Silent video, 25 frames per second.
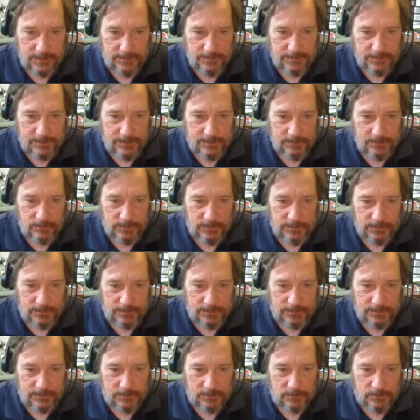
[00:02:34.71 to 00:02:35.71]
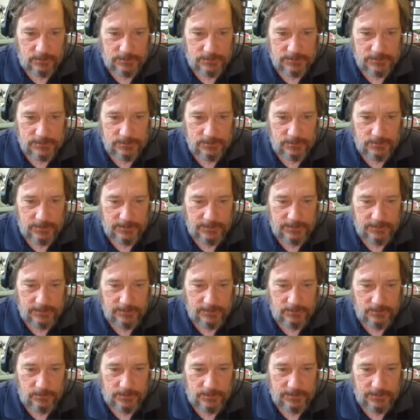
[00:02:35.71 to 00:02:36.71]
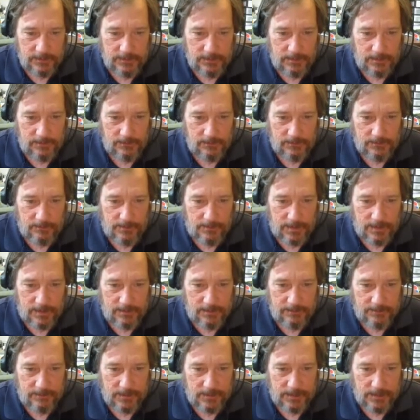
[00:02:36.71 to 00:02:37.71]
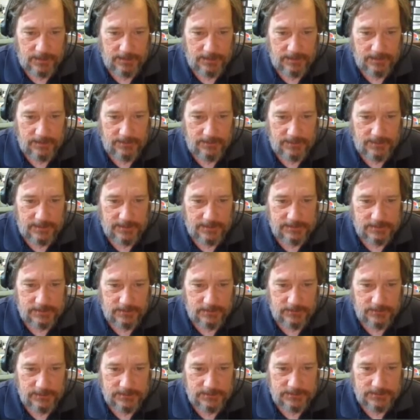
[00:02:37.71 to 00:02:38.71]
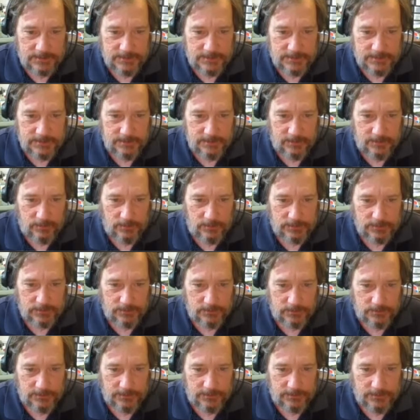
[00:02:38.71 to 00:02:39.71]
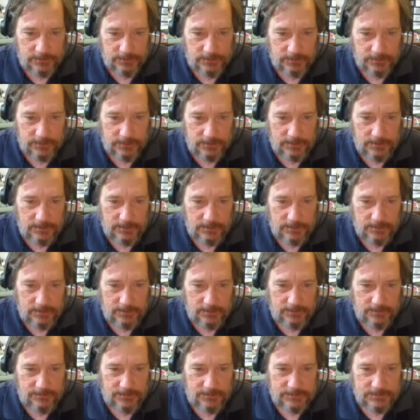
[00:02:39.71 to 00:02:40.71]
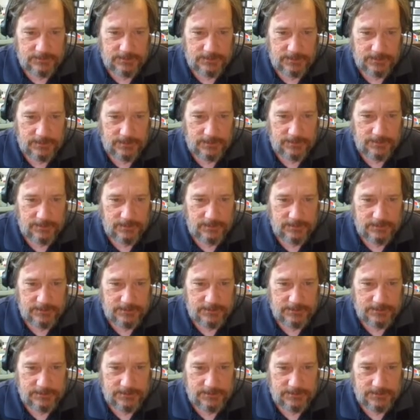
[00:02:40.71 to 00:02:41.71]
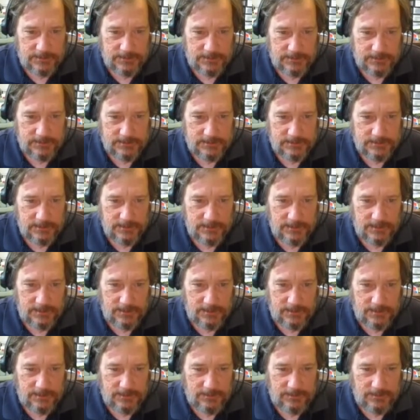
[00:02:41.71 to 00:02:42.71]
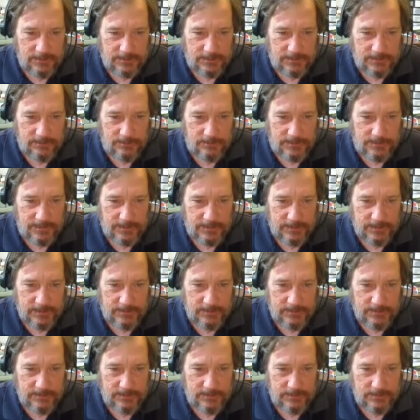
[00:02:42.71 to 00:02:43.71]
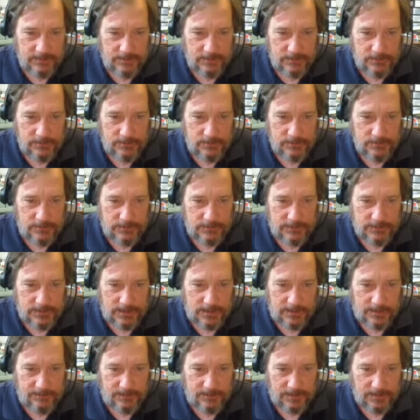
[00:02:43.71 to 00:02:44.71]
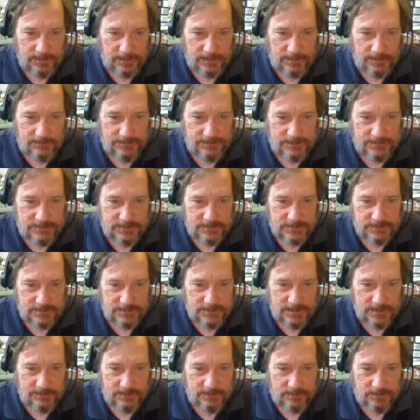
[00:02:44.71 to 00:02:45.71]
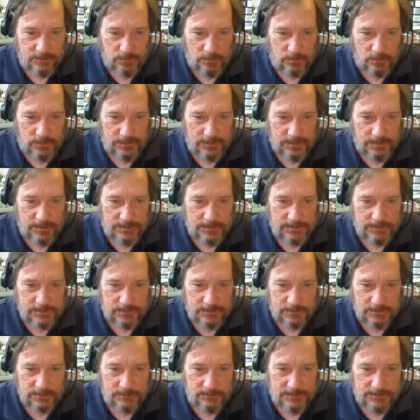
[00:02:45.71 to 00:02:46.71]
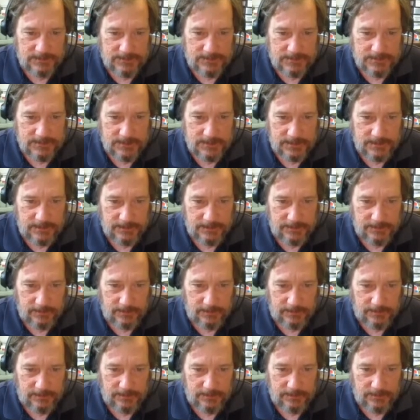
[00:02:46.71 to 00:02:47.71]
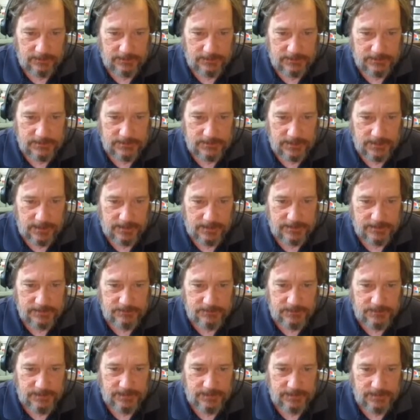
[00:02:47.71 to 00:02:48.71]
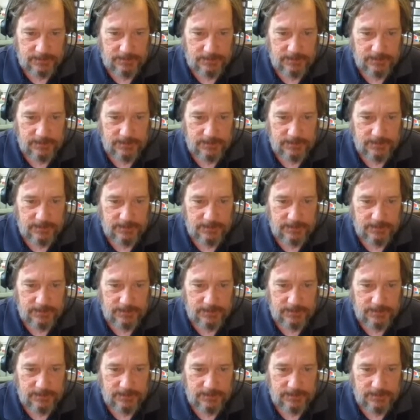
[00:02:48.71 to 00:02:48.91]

Then we look at the horseweed on the bottom right, and that is a resistant horseweed. The first thing I notice is that compared to the top left, the susceptible one, it's a little bit stunted looking. It's not as big.